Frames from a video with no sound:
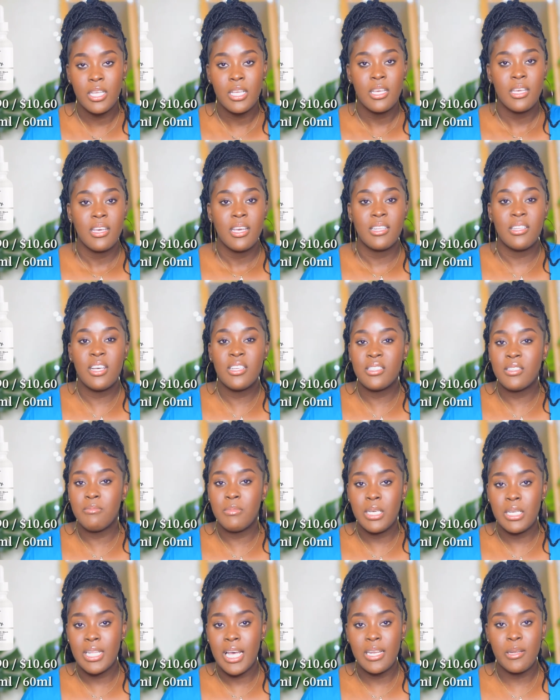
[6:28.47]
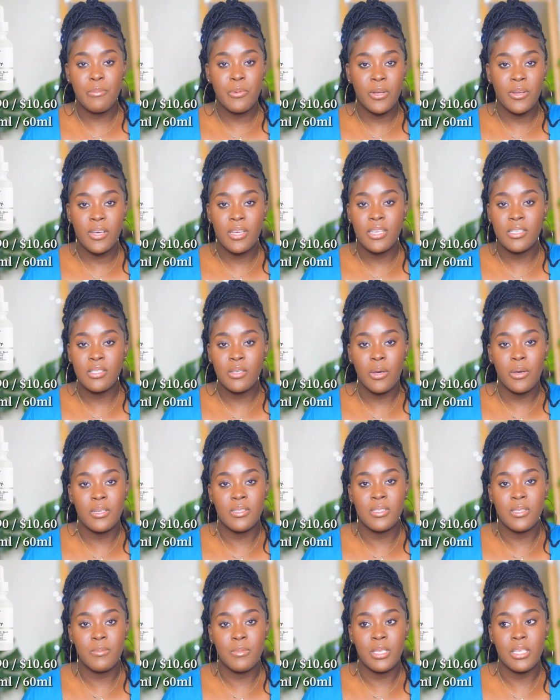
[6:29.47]
doesn't mean that the product is going
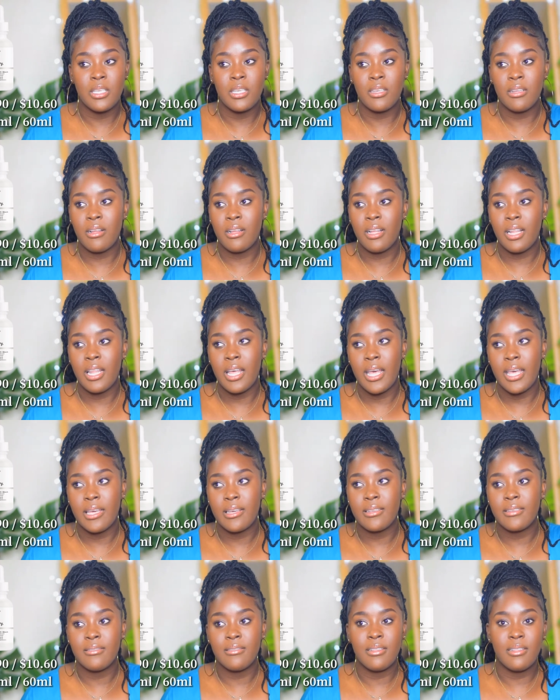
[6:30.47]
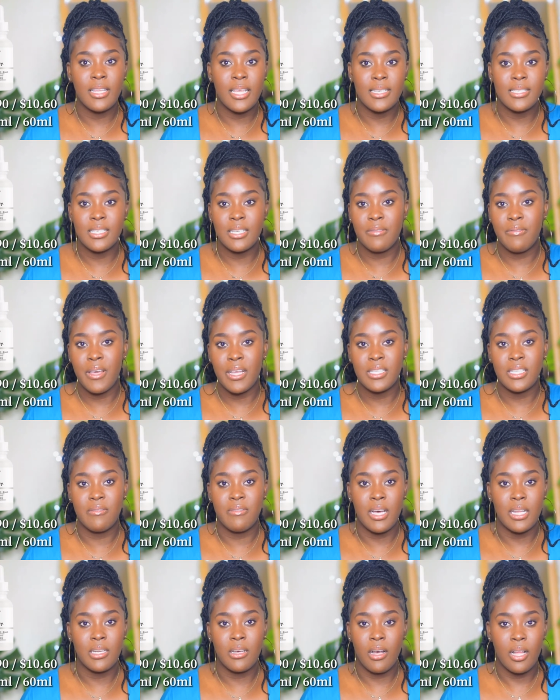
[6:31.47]
to be like less effective
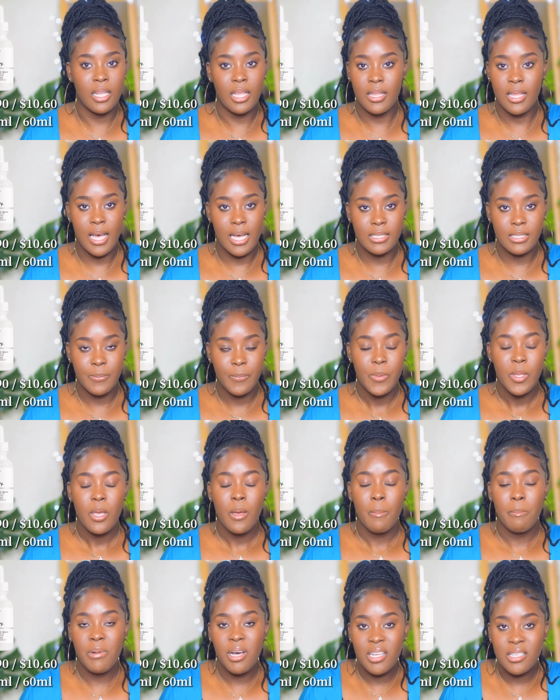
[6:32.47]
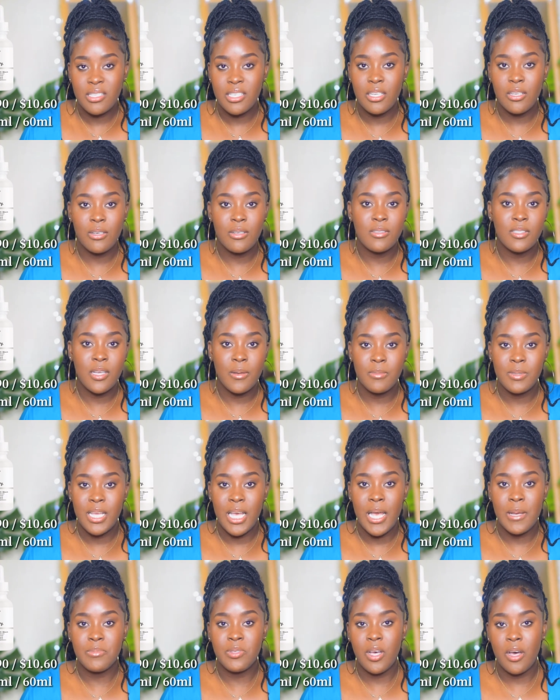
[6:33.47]
and all of that. But you know,
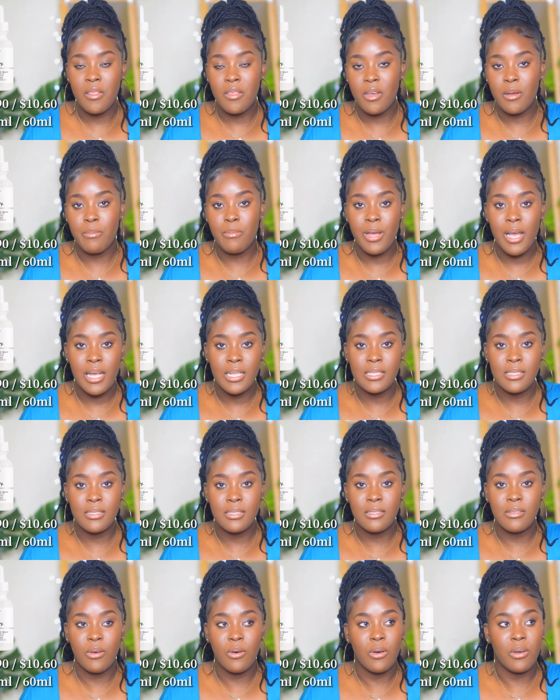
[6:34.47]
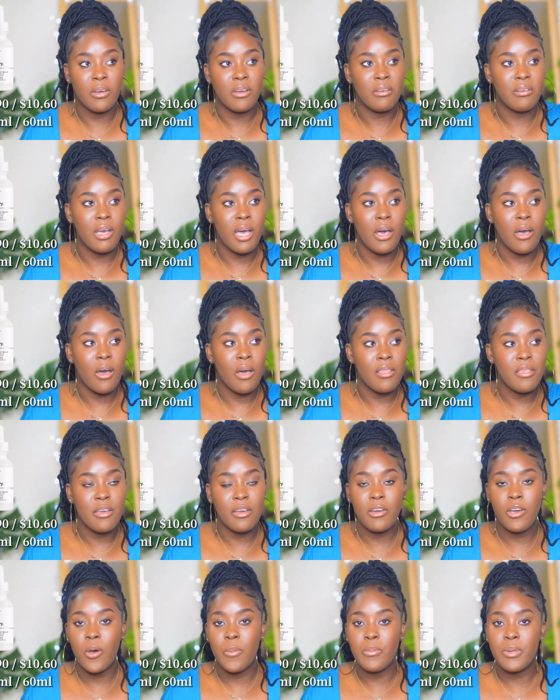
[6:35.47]
sometimes other brands or other
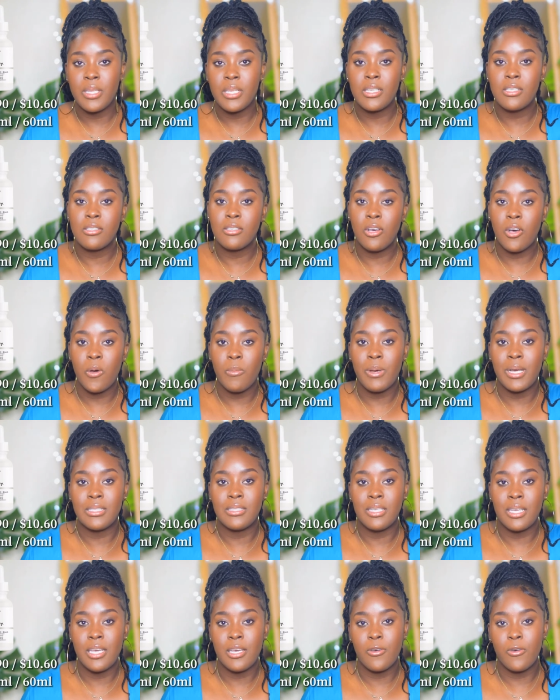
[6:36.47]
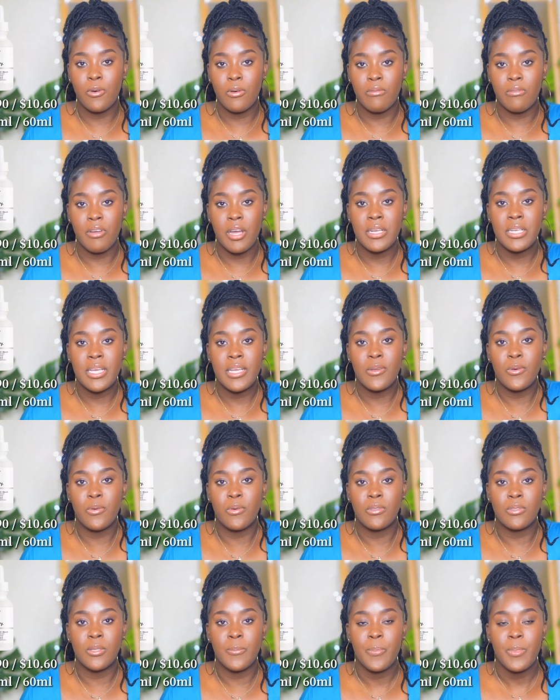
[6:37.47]
companies come and take over and they
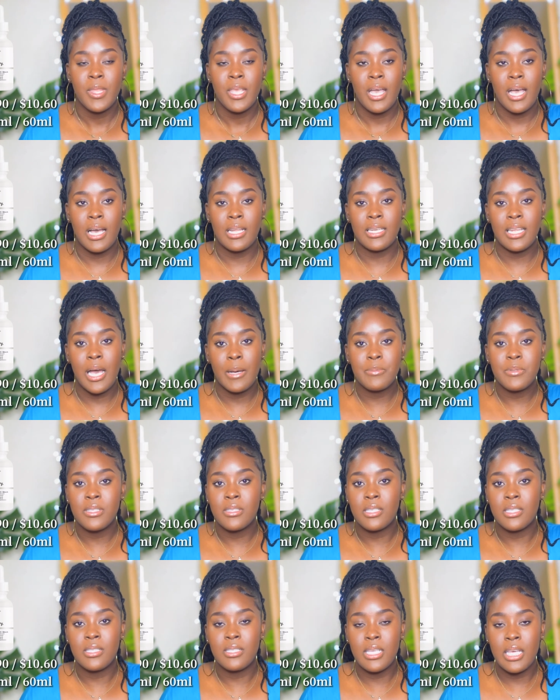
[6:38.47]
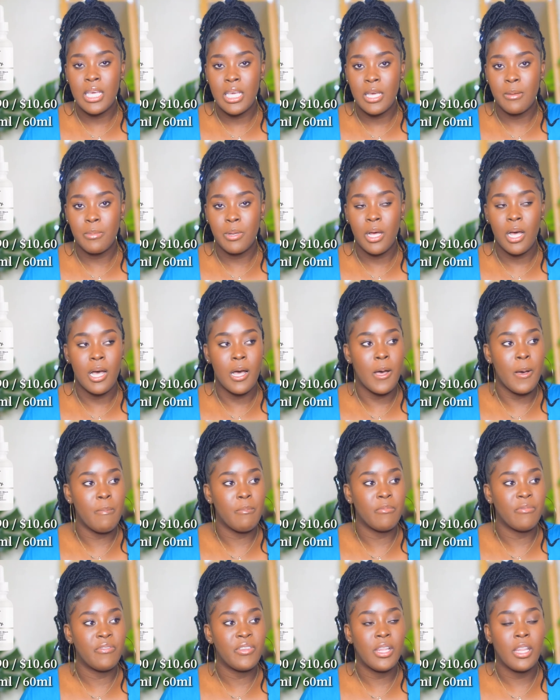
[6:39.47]
don't adapt the same um,
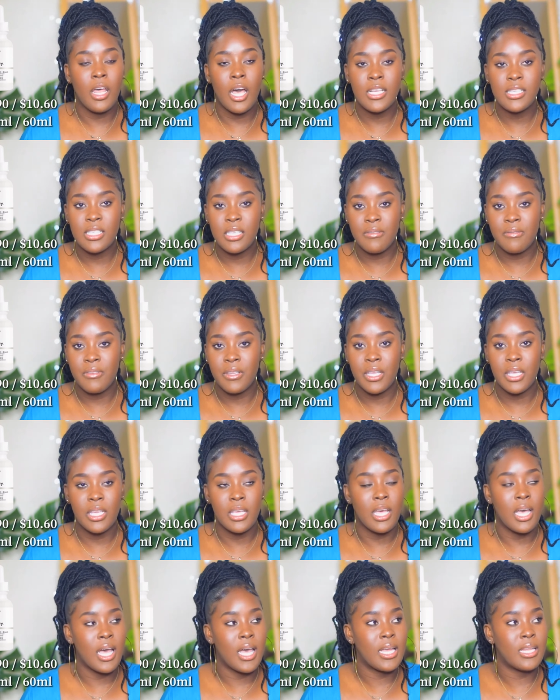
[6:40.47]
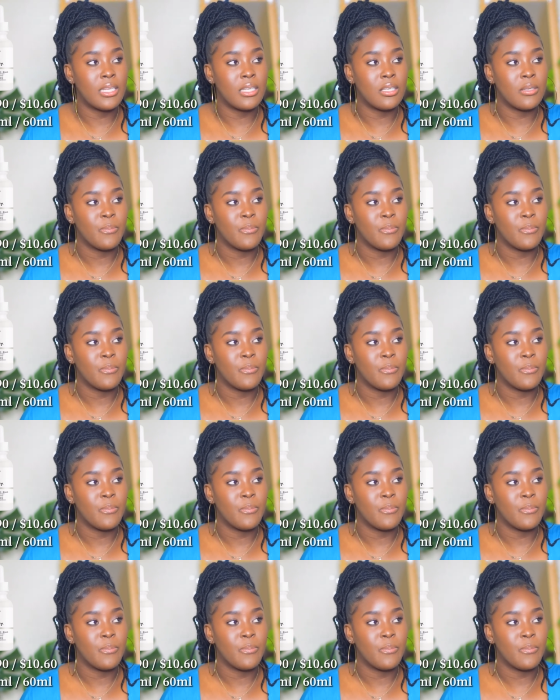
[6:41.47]
philosophy and uh,